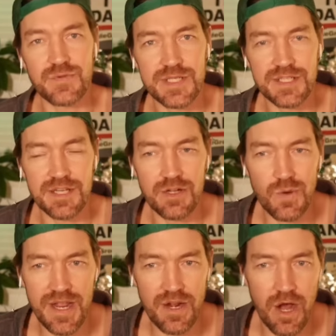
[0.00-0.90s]
We just did a
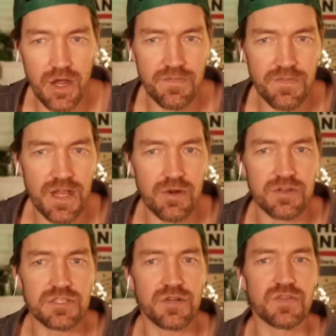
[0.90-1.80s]
great autoflower
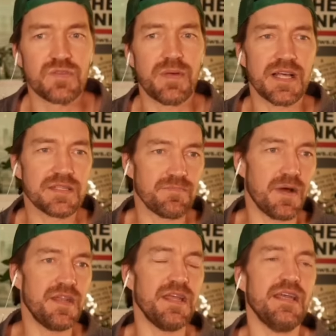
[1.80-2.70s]
show this past
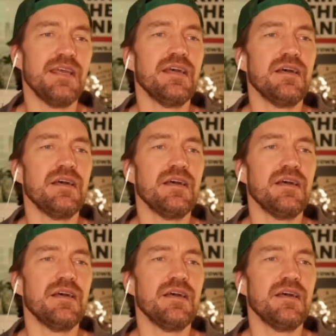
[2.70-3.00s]
Monday.